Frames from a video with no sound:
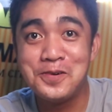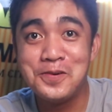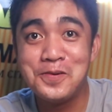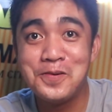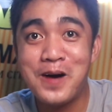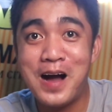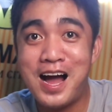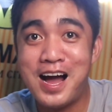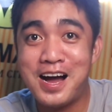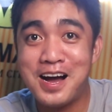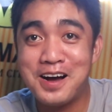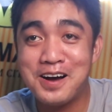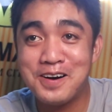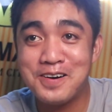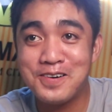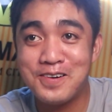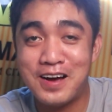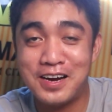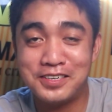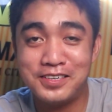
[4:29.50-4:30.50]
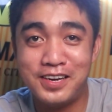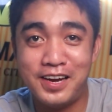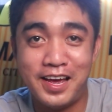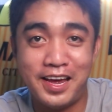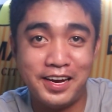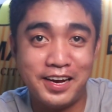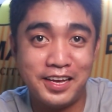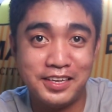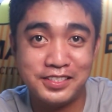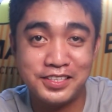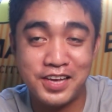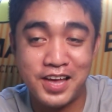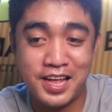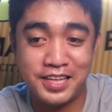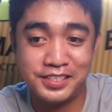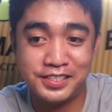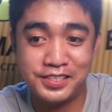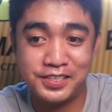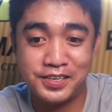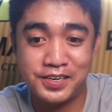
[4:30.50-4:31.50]
Wow. Actually, I like the
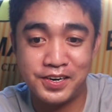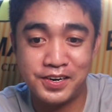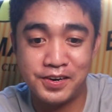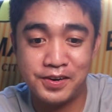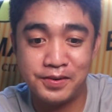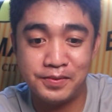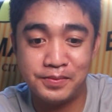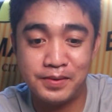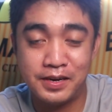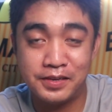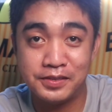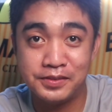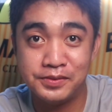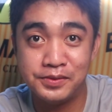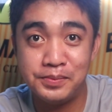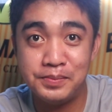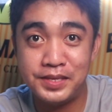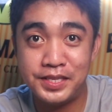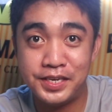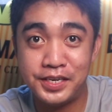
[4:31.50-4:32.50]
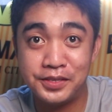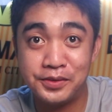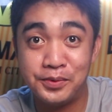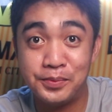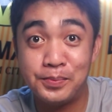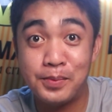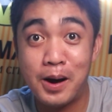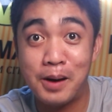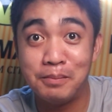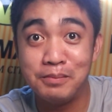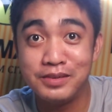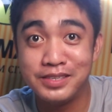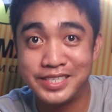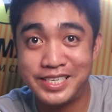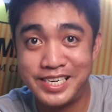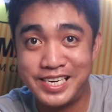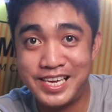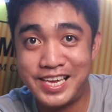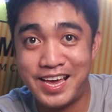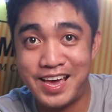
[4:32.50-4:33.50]
answer of Dominican
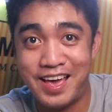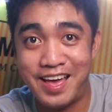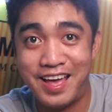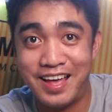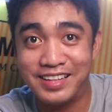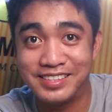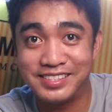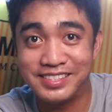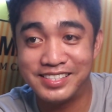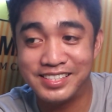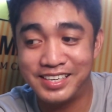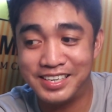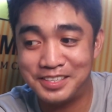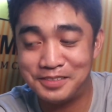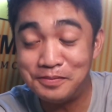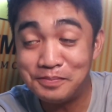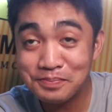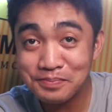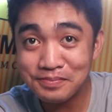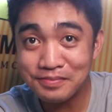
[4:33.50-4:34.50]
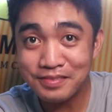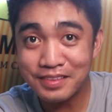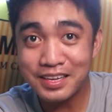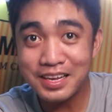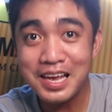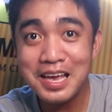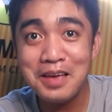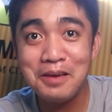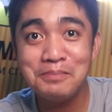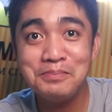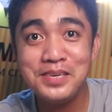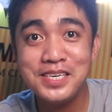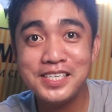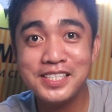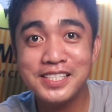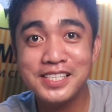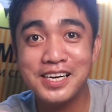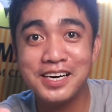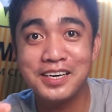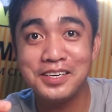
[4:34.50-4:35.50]
Republic and
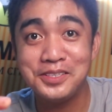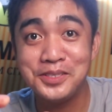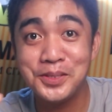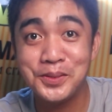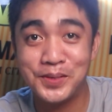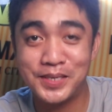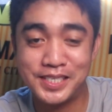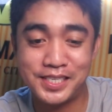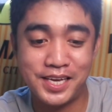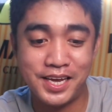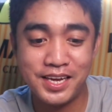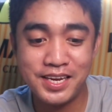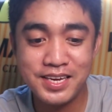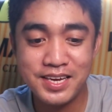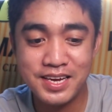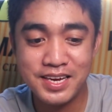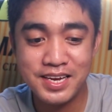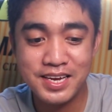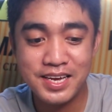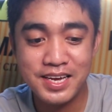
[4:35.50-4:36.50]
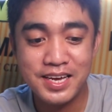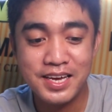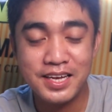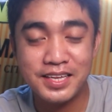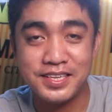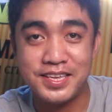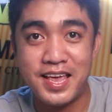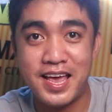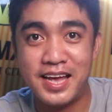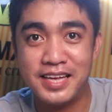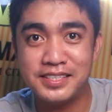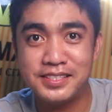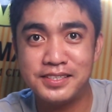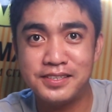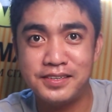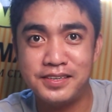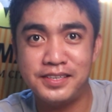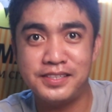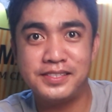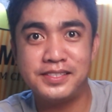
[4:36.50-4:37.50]
Miss USA. The
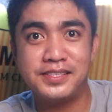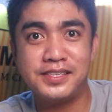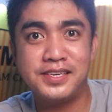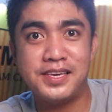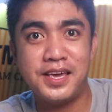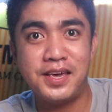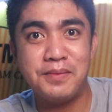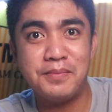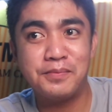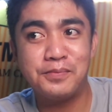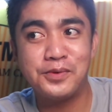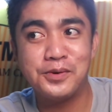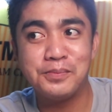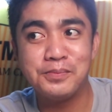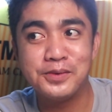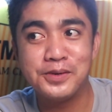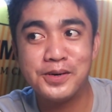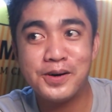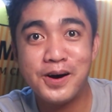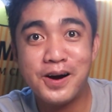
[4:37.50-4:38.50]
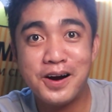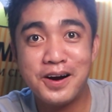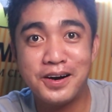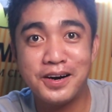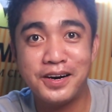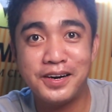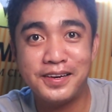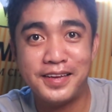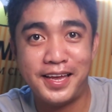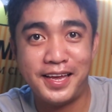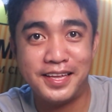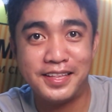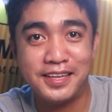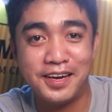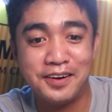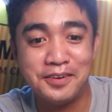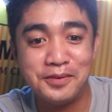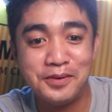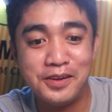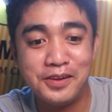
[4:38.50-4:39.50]
answer is came from the heart
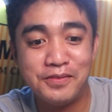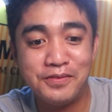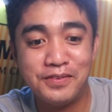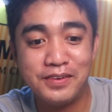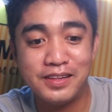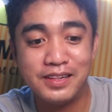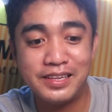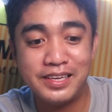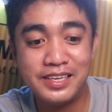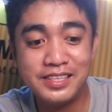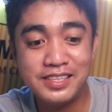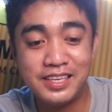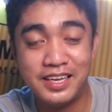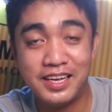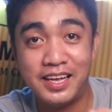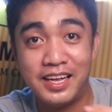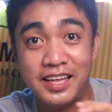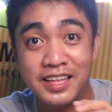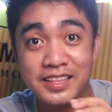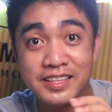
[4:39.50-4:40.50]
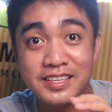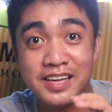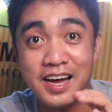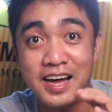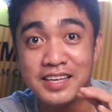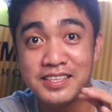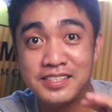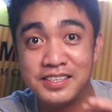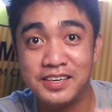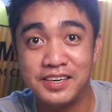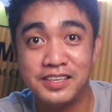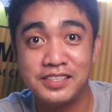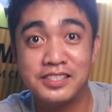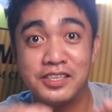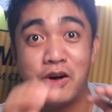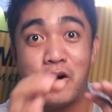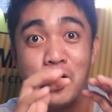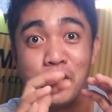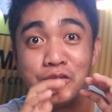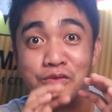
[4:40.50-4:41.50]
and I really feel it. And the answer
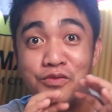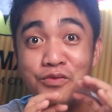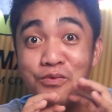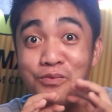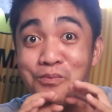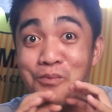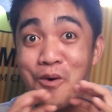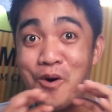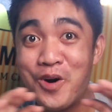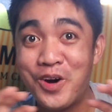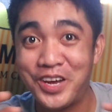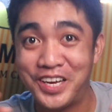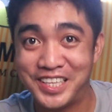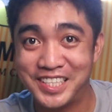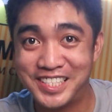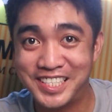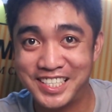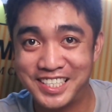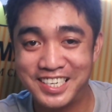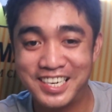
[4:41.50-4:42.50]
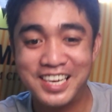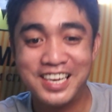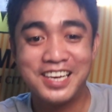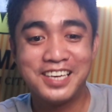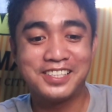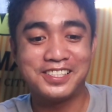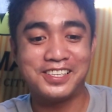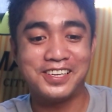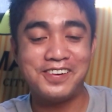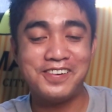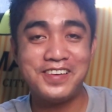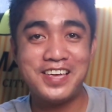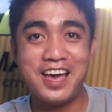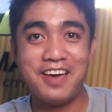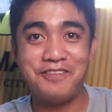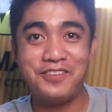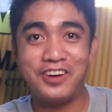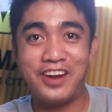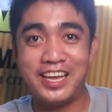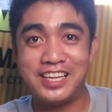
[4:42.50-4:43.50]
is on point. So
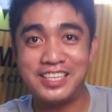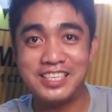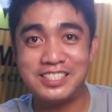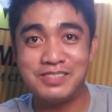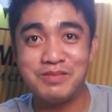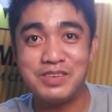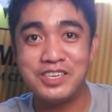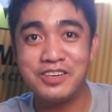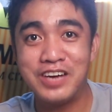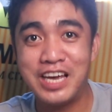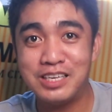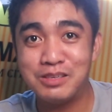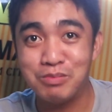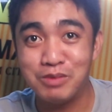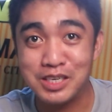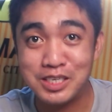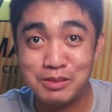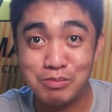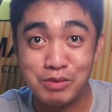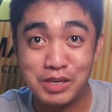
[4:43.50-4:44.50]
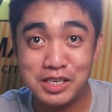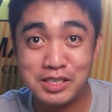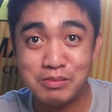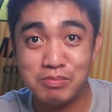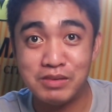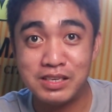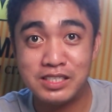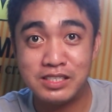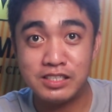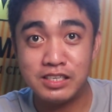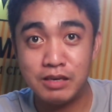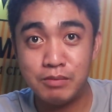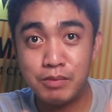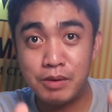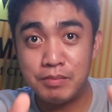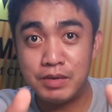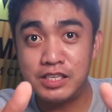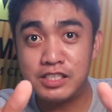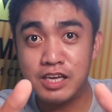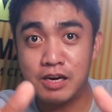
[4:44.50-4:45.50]
yeah, if you like this video, guys, please, please, please
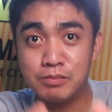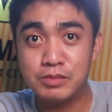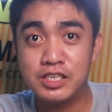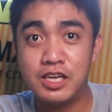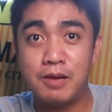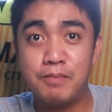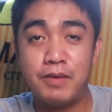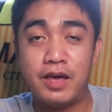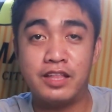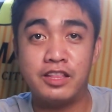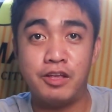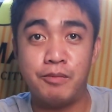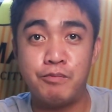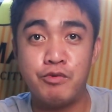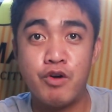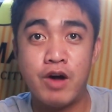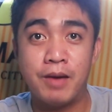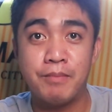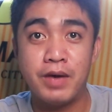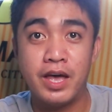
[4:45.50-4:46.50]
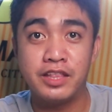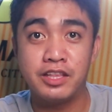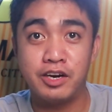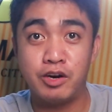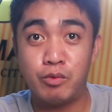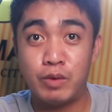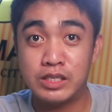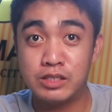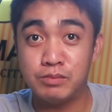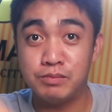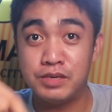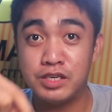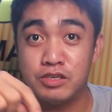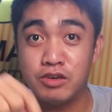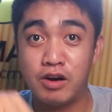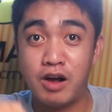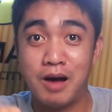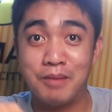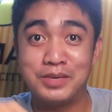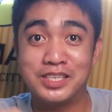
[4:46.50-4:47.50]
give a big thumbs up. And if you have any request,
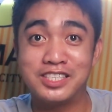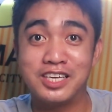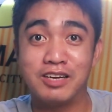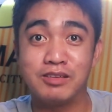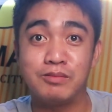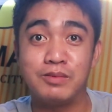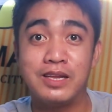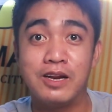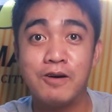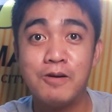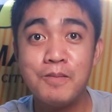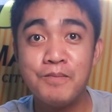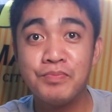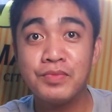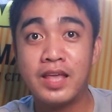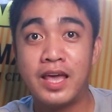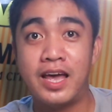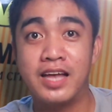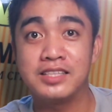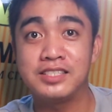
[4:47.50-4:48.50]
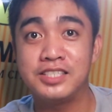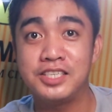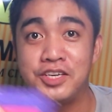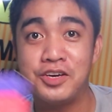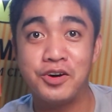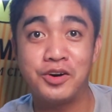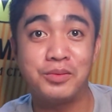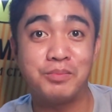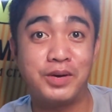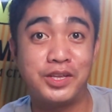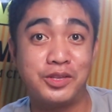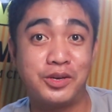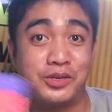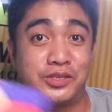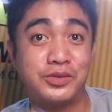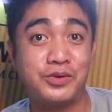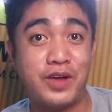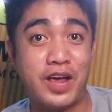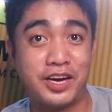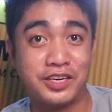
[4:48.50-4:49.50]
video comment down below. And see you on my
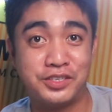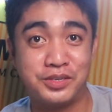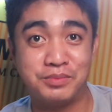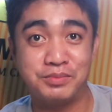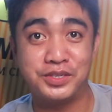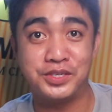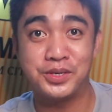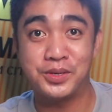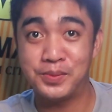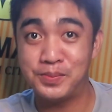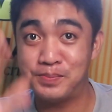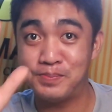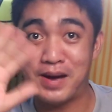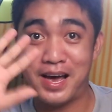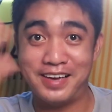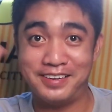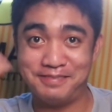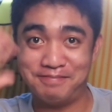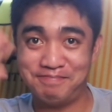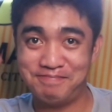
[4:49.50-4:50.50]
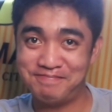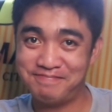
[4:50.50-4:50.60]
next reaction video. Bye.